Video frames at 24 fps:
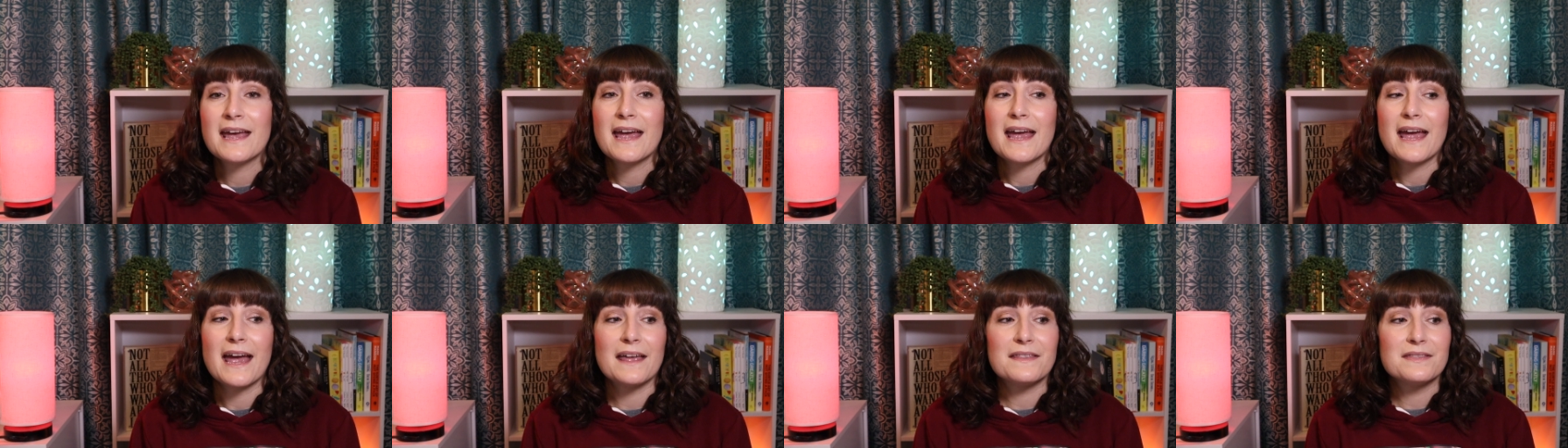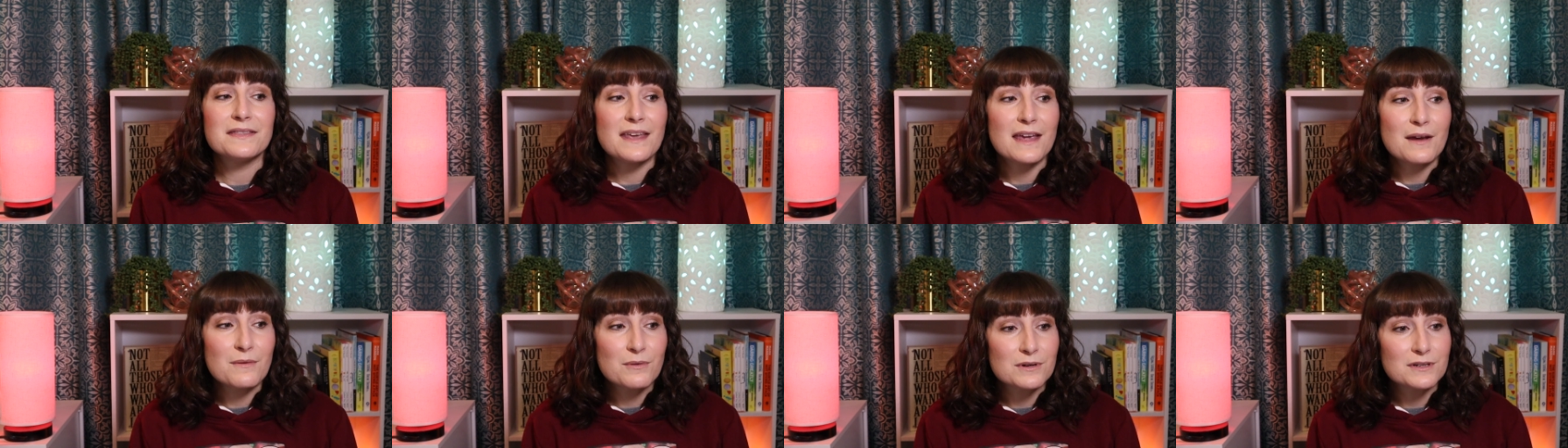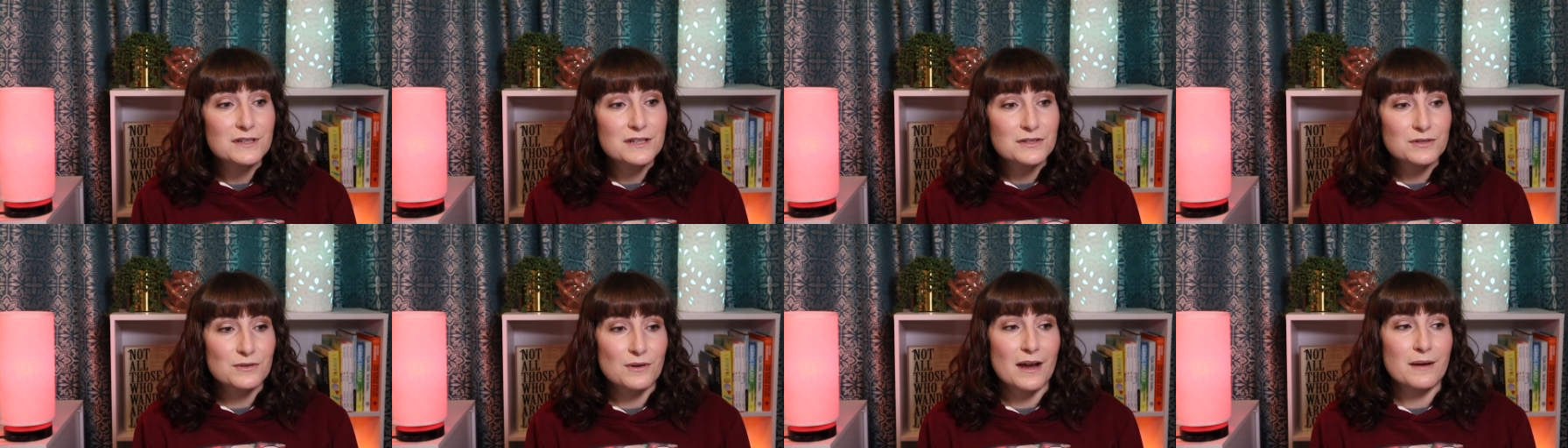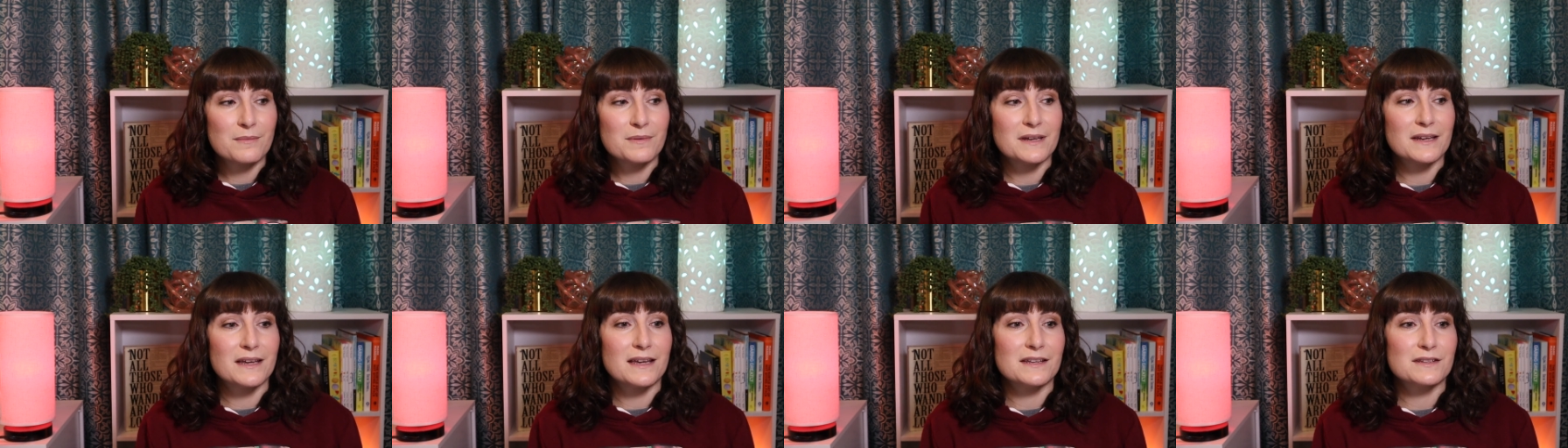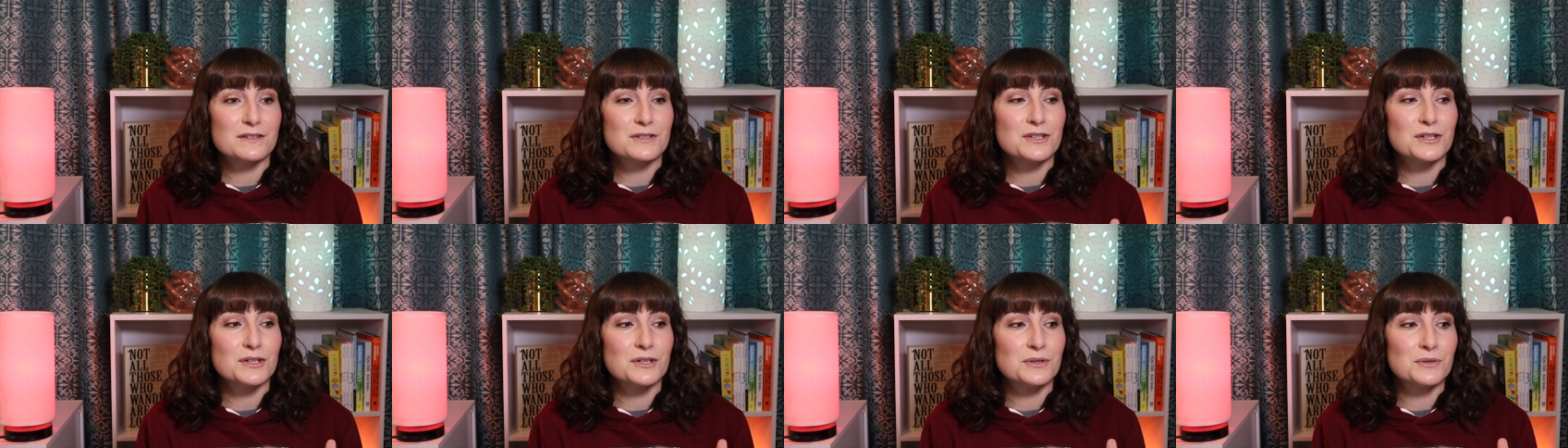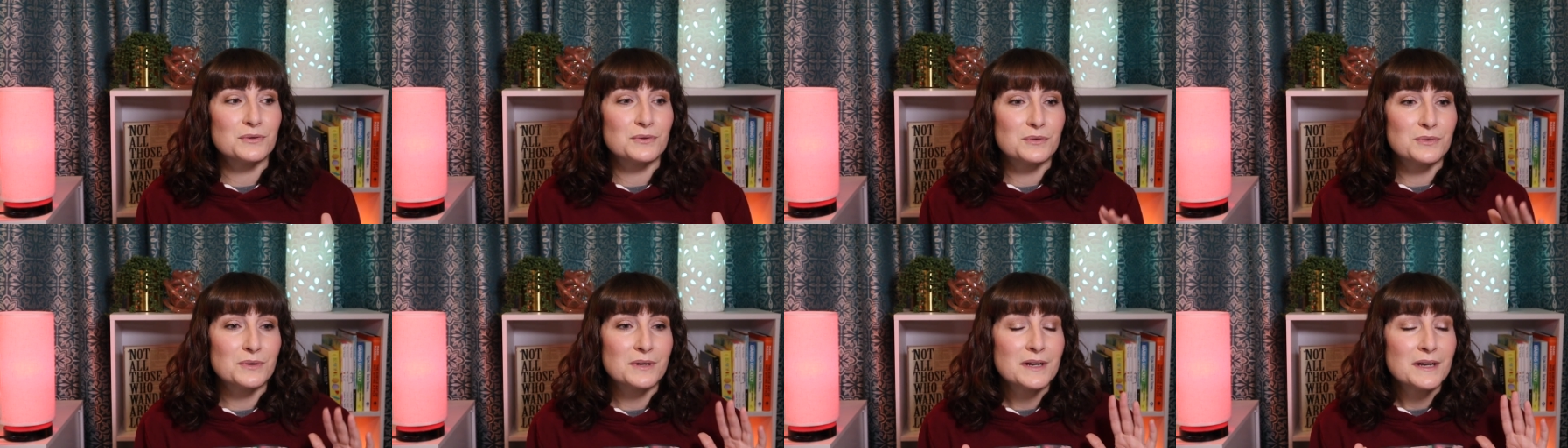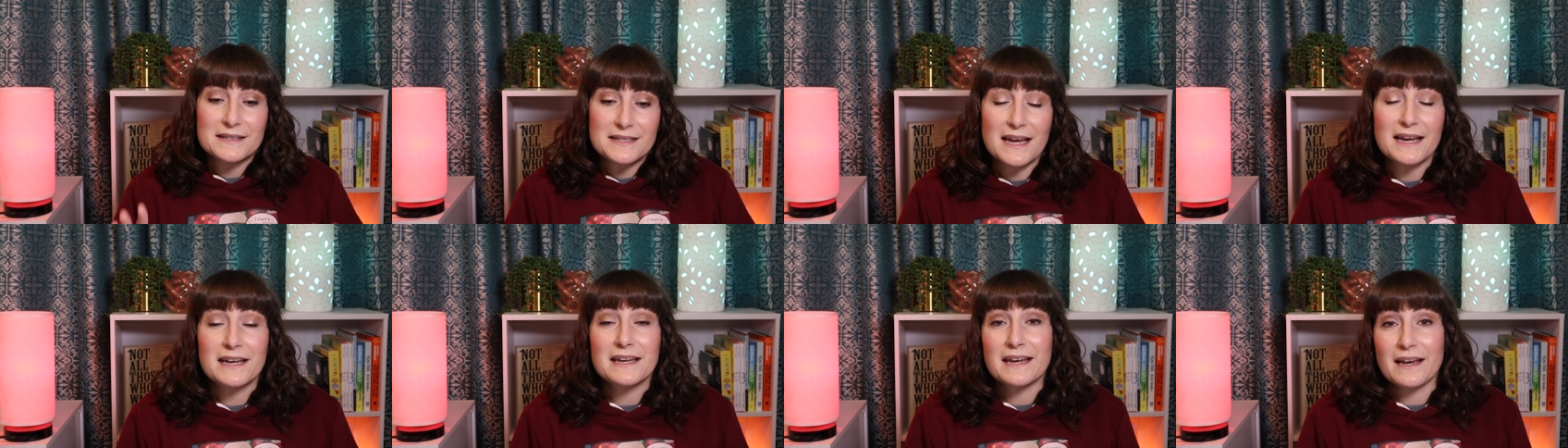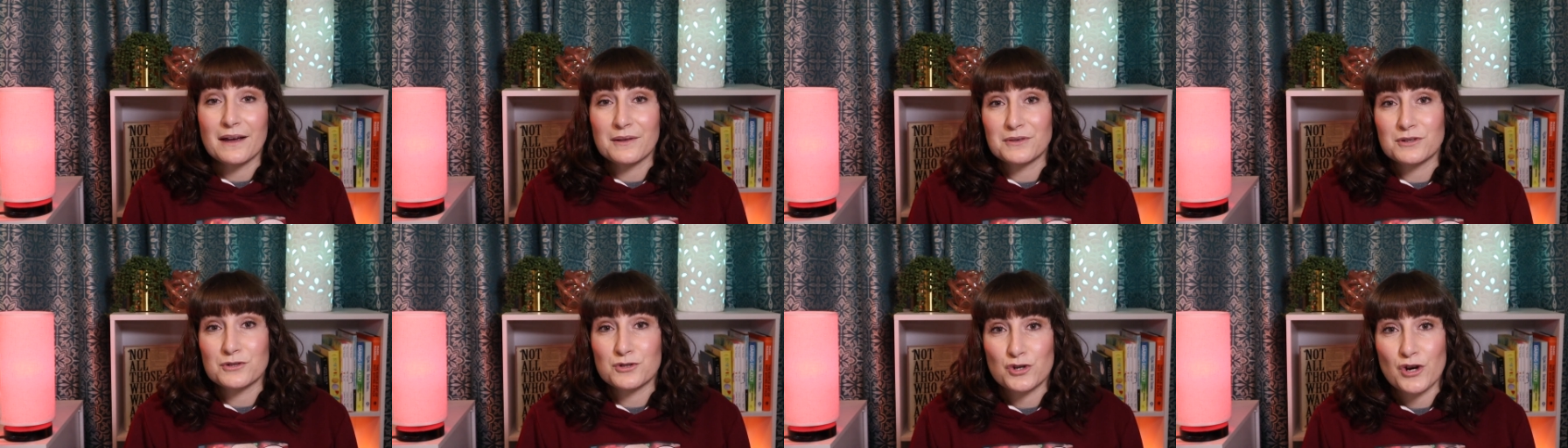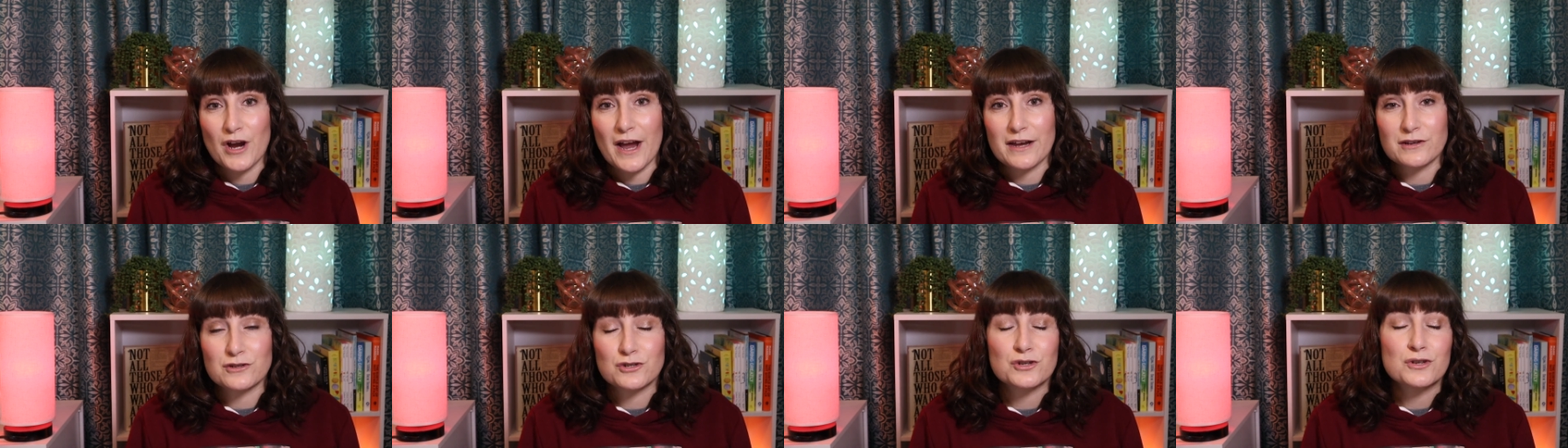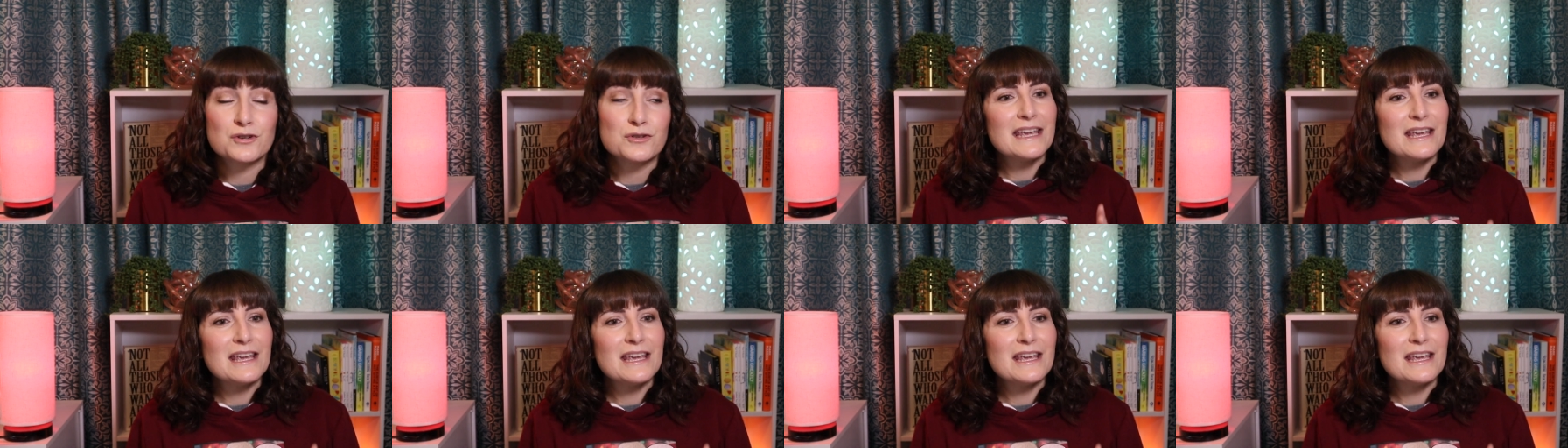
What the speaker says: and they were describing it to taking out the trash.